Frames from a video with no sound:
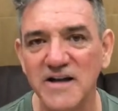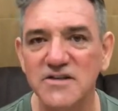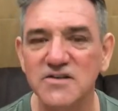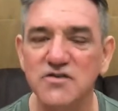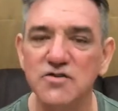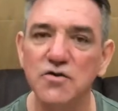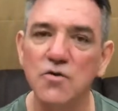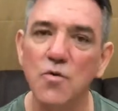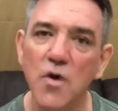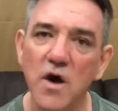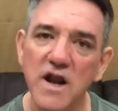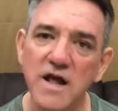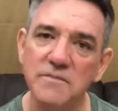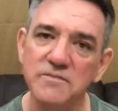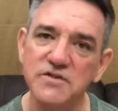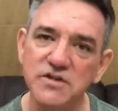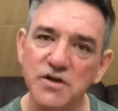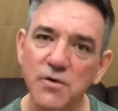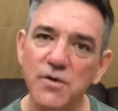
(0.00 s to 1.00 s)
So what I'm
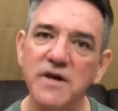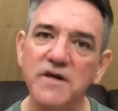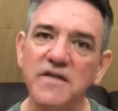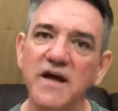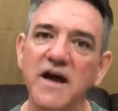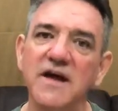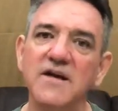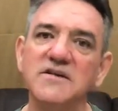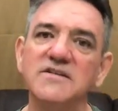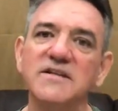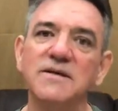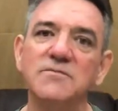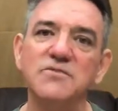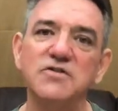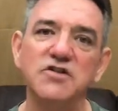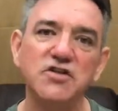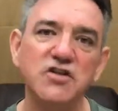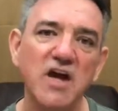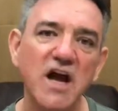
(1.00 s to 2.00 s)
doing there is I'm
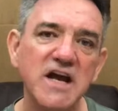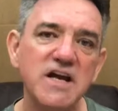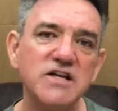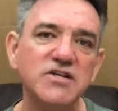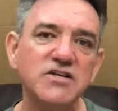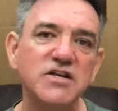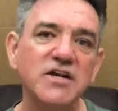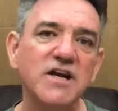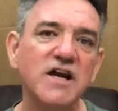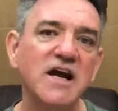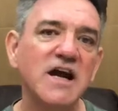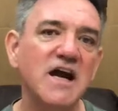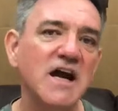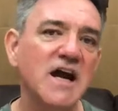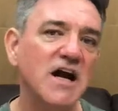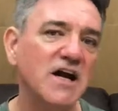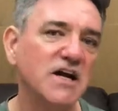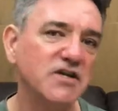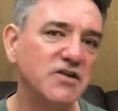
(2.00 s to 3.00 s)
changing
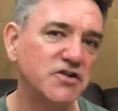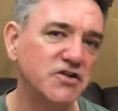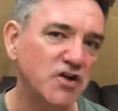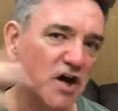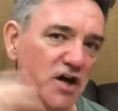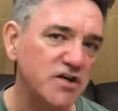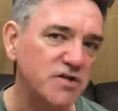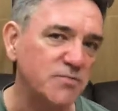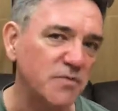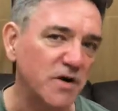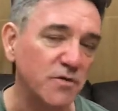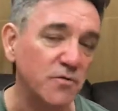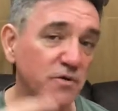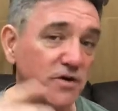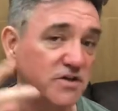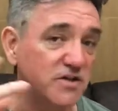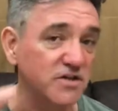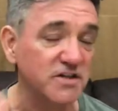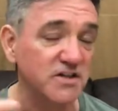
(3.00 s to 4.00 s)
a judgment,
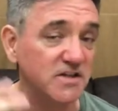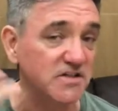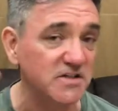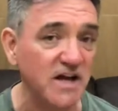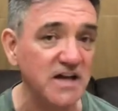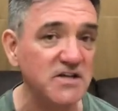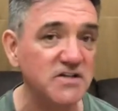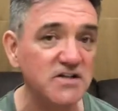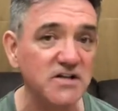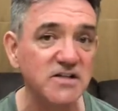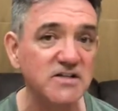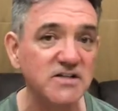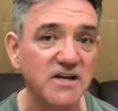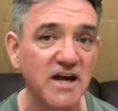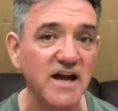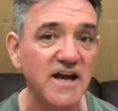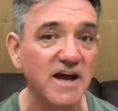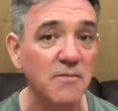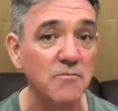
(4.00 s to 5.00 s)
which is essentially
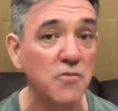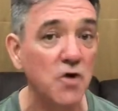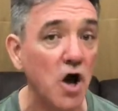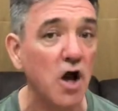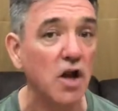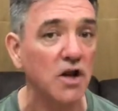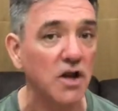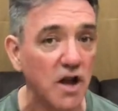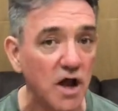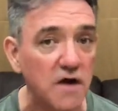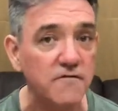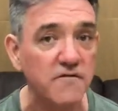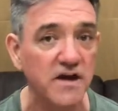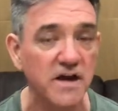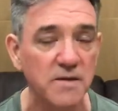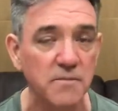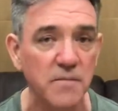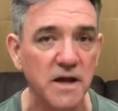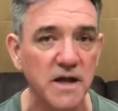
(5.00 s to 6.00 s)
saying I'm not
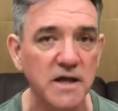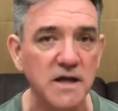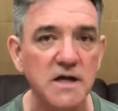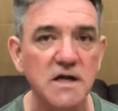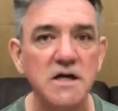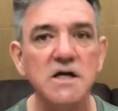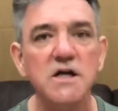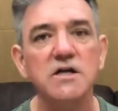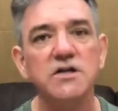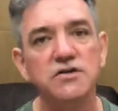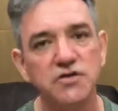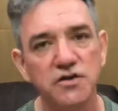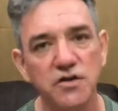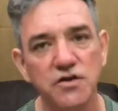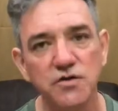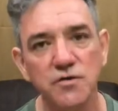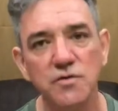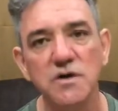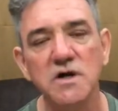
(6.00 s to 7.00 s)
loving me,
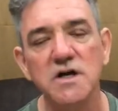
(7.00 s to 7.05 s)
to